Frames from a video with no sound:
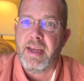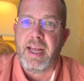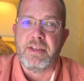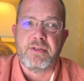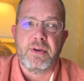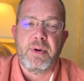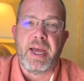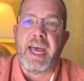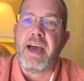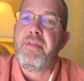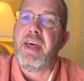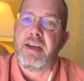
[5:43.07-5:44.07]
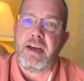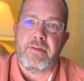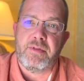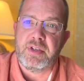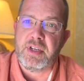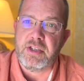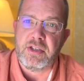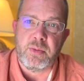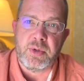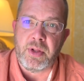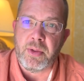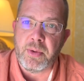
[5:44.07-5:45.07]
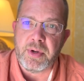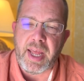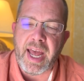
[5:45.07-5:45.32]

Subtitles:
And so have that conversation with the Lord.